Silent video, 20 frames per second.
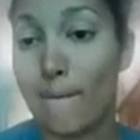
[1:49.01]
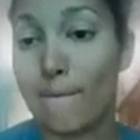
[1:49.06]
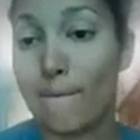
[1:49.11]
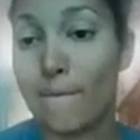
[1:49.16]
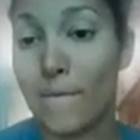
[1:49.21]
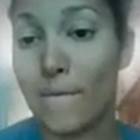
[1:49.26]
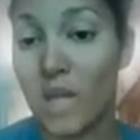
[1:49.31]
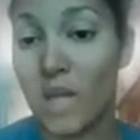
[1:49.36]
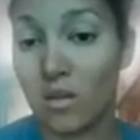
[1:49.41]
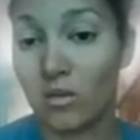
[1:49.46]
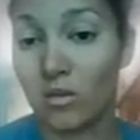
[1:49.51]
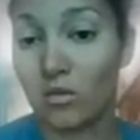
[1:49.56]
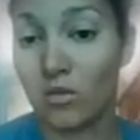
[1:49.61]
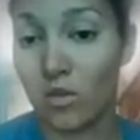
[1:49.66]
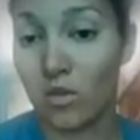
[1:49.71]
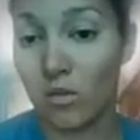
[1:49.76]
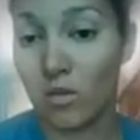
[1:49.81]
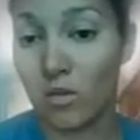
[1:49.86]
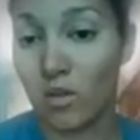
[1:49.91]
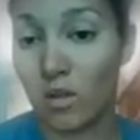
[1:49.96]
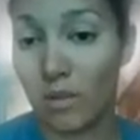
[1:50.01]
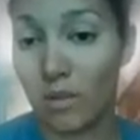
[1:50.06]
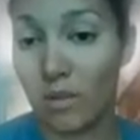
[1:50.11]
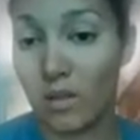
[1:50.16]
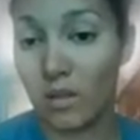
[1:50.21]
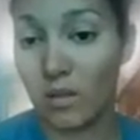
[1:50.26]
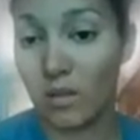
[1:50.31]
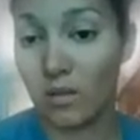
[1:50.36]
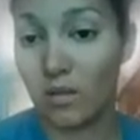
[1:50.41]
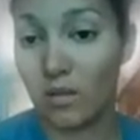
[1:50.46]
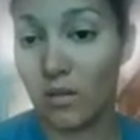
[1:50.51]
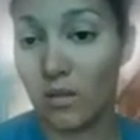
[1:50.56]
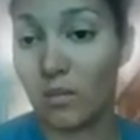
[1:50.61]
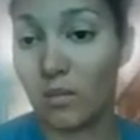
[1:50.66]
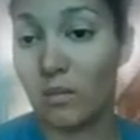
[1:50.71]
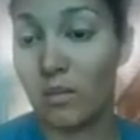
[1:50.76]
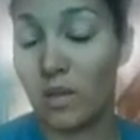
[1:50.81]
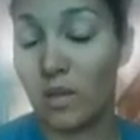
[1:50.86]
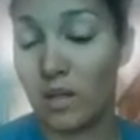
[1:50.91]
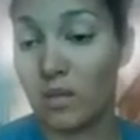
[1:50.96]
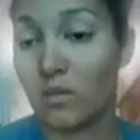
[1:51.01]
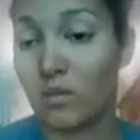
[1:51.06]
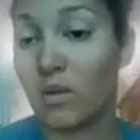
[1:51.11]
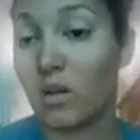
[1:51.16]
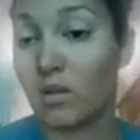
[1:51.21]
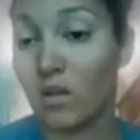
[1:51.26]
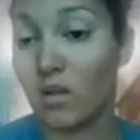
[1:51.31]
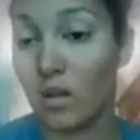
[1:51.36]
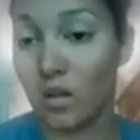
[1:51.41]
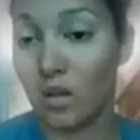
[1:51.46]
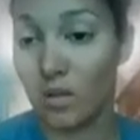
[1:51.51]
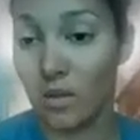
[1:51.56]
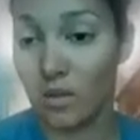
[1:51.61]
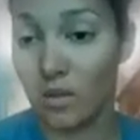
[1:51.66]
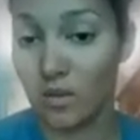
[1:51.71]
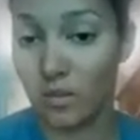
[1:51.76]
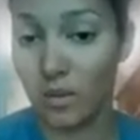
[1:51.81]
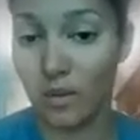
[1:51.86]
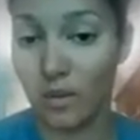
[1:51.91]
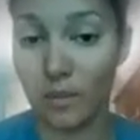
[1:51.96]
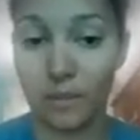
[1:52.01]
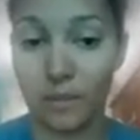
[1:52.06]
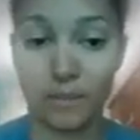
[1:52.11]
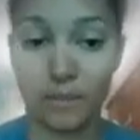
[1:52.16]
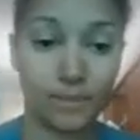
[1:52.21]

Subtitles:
male germinal epithelium because we are talking about sperm.